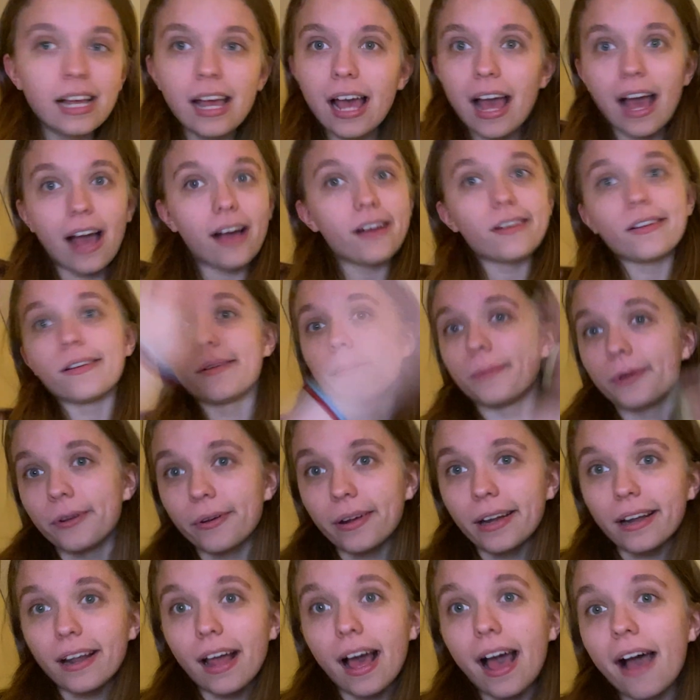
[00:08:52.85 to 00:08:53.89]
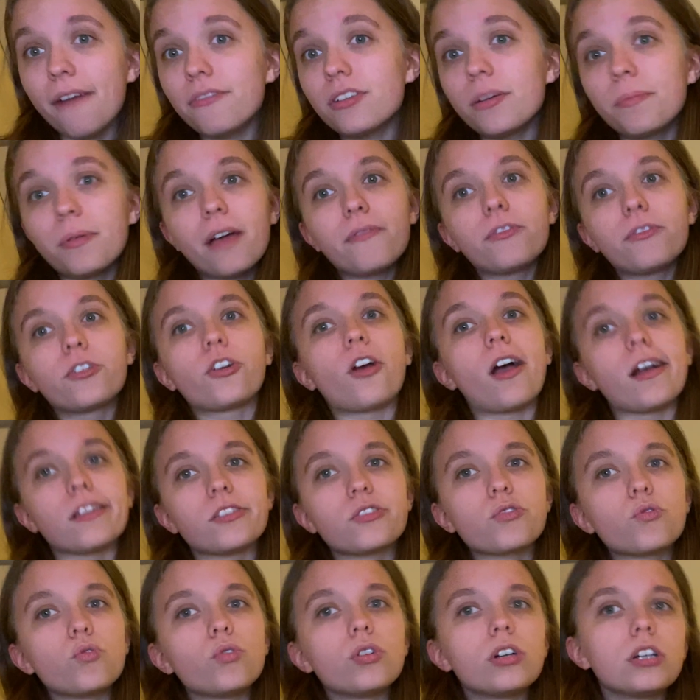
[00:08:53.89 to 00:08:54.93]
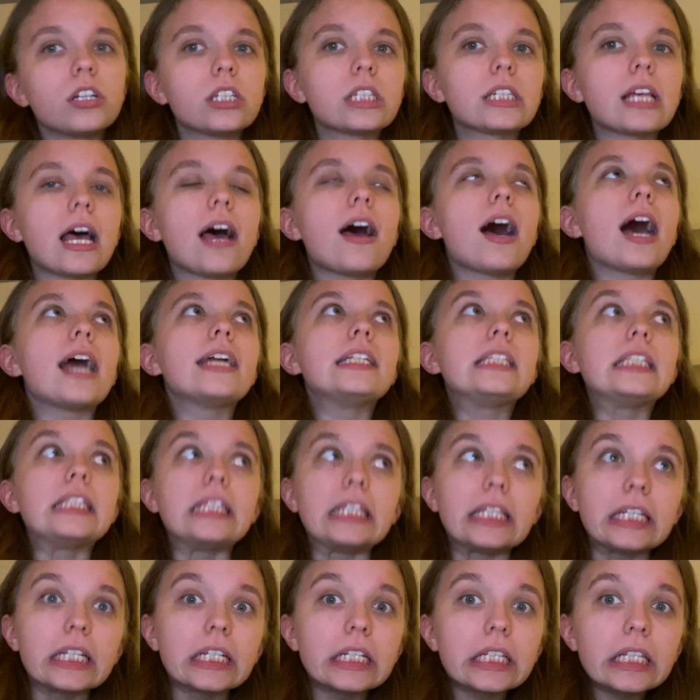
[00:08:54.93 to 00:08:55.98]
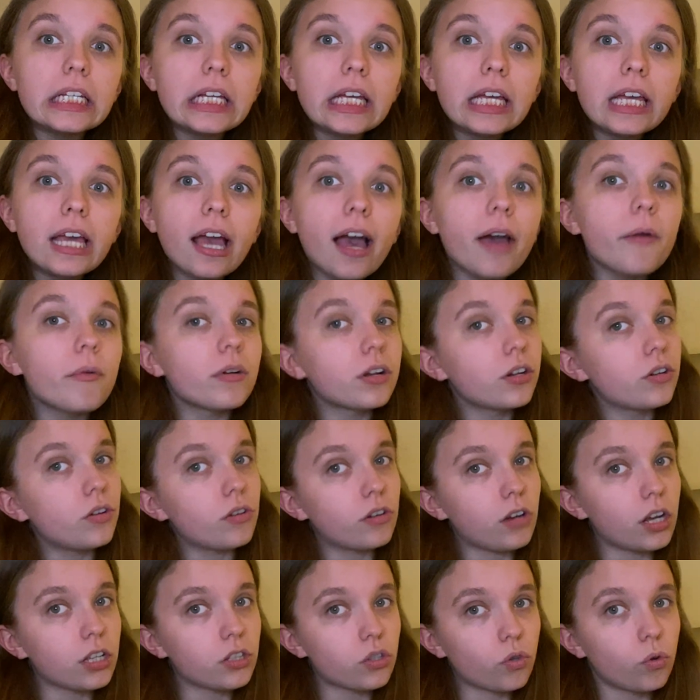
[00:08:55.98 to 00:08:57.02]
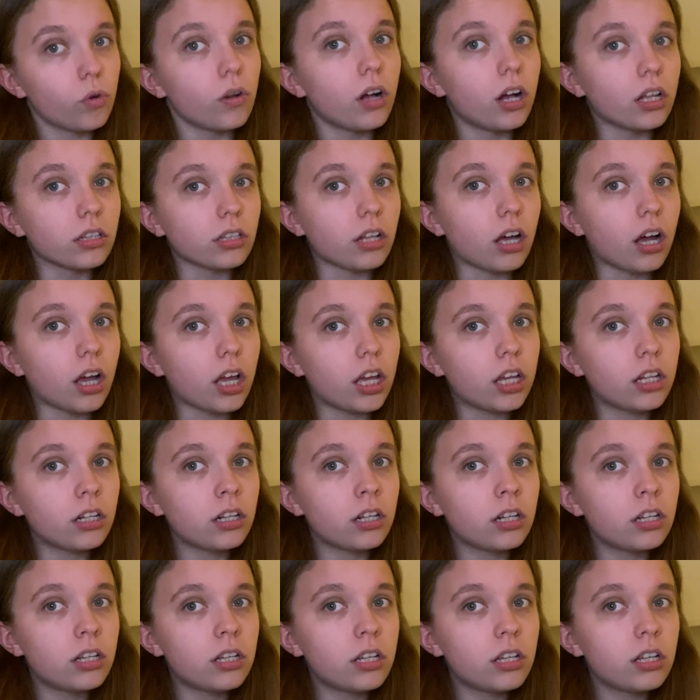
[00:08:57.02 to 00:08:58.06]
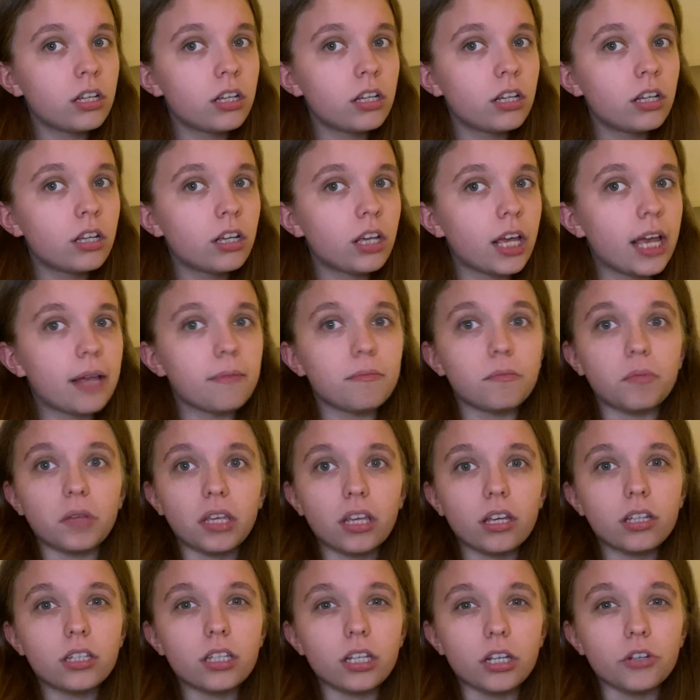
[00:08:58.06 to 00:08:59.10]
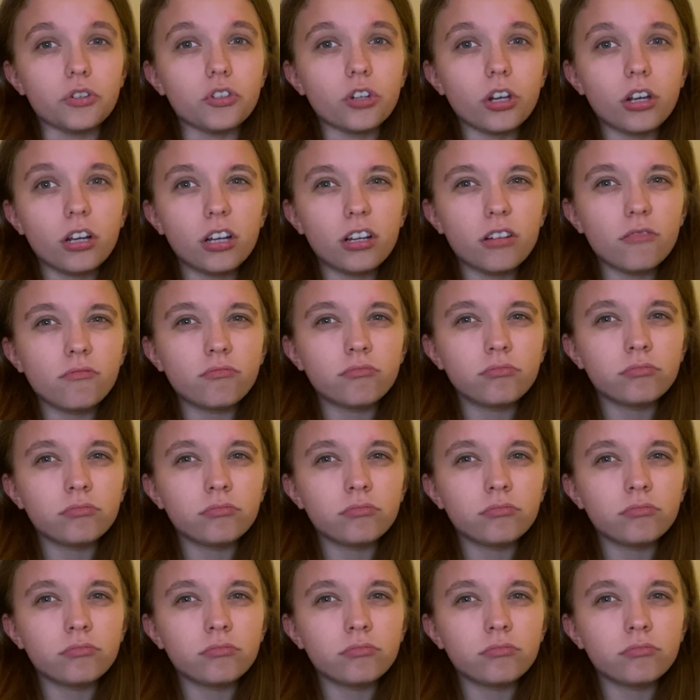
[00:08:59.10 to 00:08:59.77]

I don't know what I'm doing. I have to apply for grad schools. Ideally, I wanna do grad school online and be a teacher.